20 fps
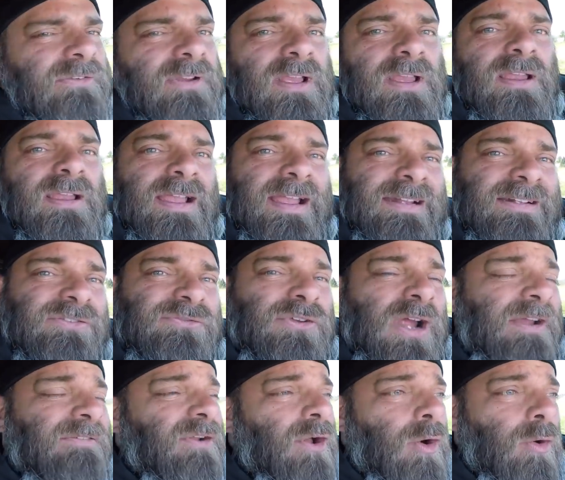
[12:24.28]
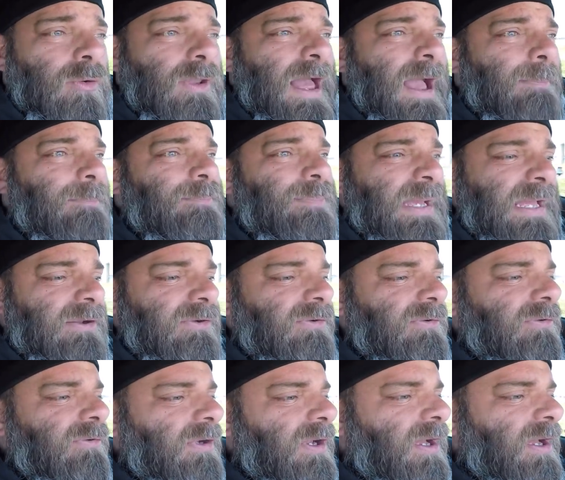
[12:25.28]
and it's driving a whole lot
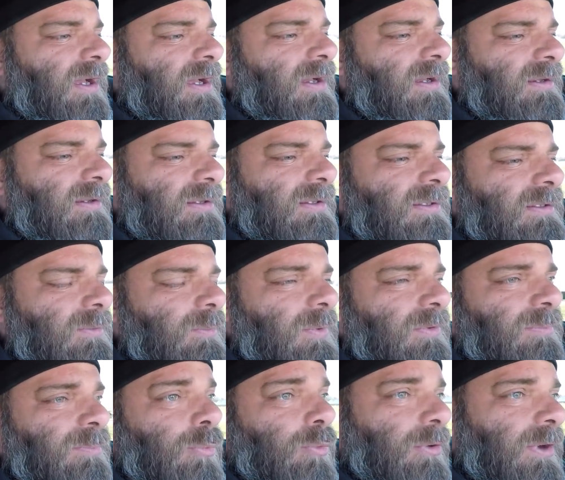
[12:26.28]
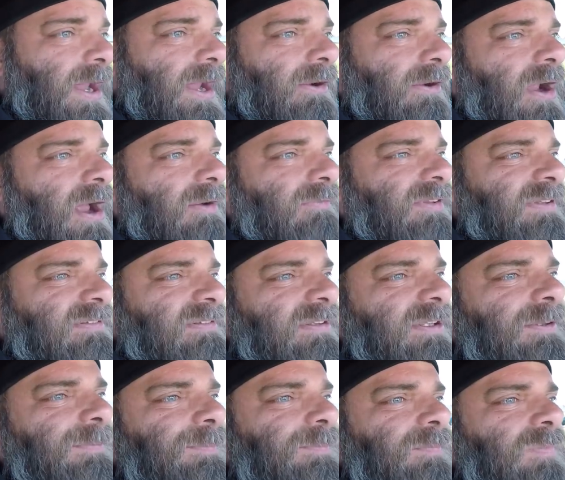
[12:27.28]
better with more air,
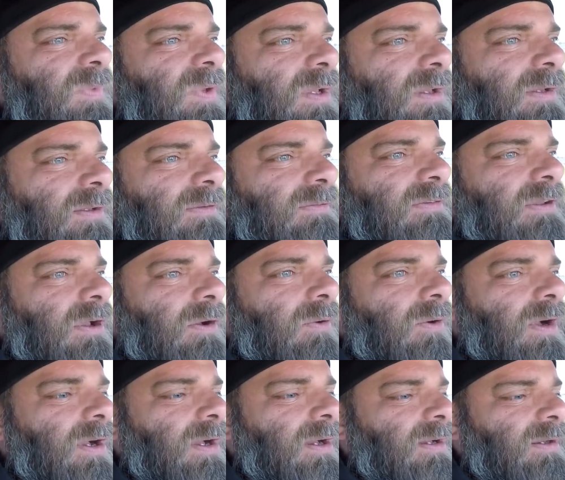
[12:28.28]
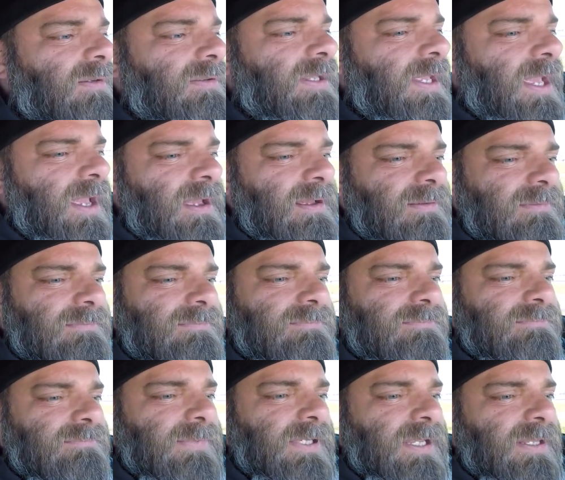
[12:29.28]
obviously. So,
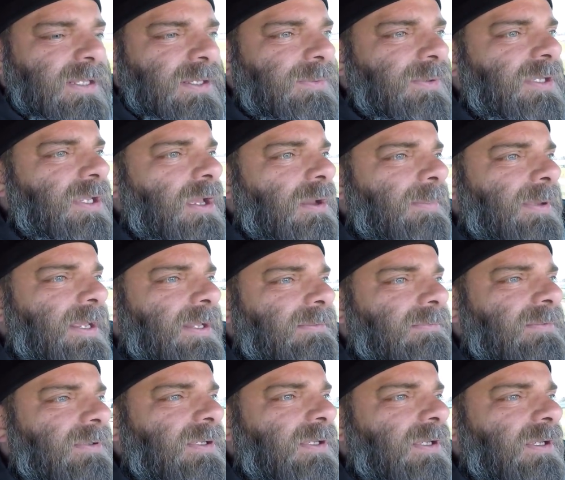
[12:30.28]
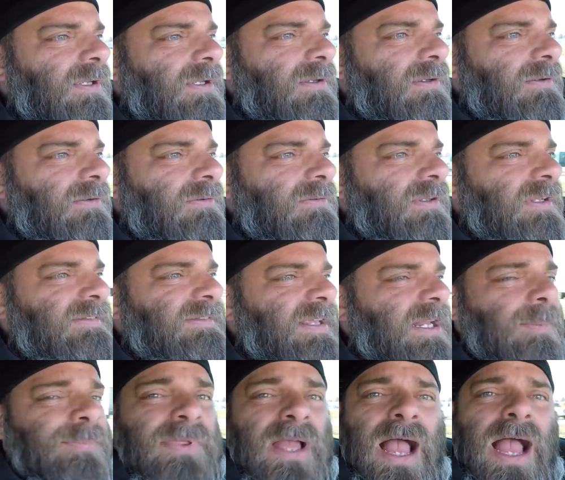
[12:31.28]
yeah, there we go, man. Let's
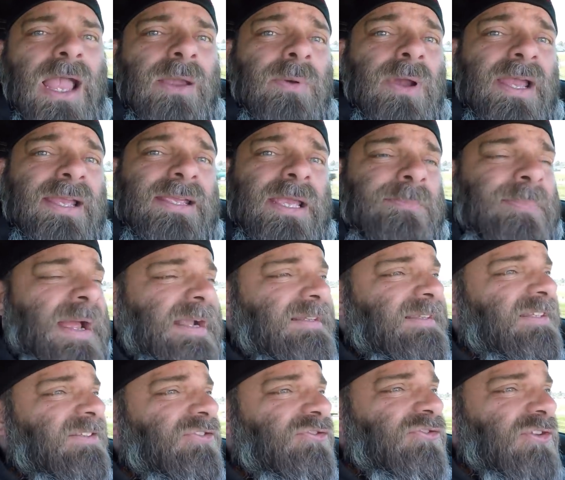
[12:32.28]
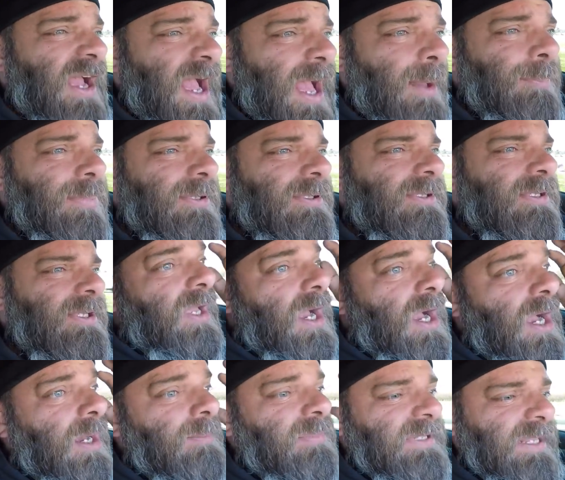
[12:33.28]
get up the highway, get back to the shop,
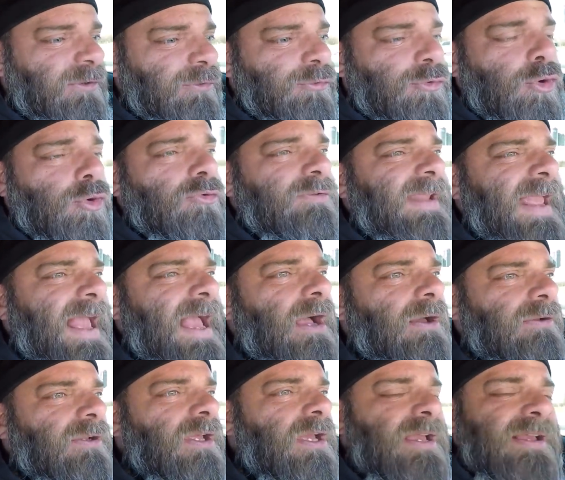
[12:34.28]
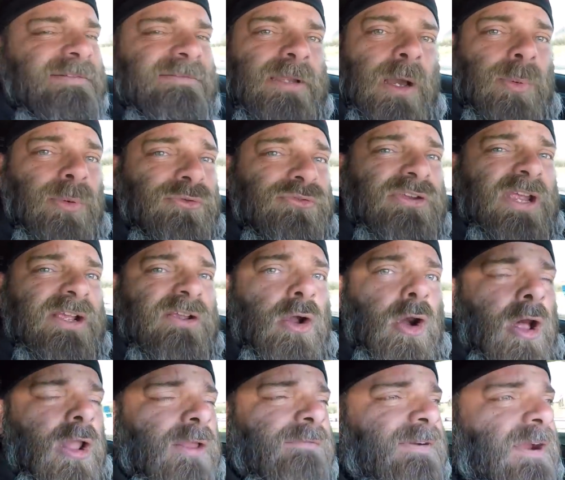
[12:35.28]
let her cool down, double-check
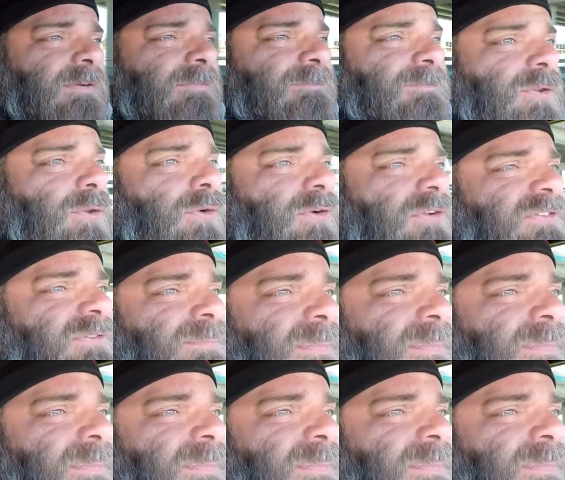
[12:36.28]
all of our fluids,